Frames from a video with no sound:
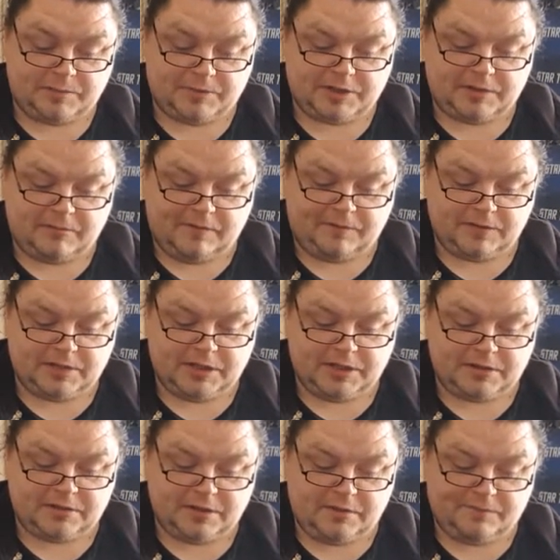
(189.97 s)
ship
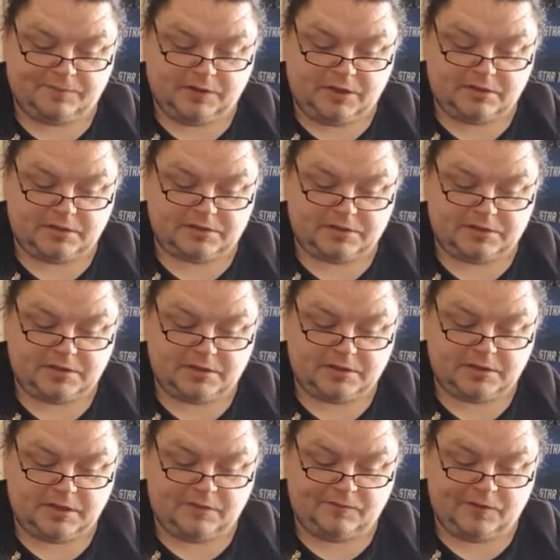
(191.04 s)
refugees, Flux
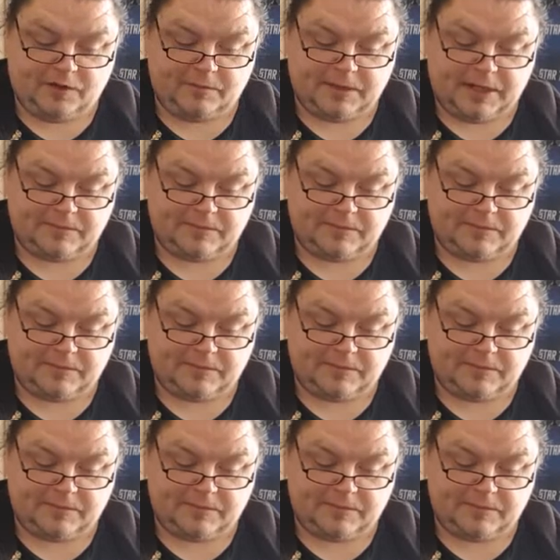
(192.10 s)
informed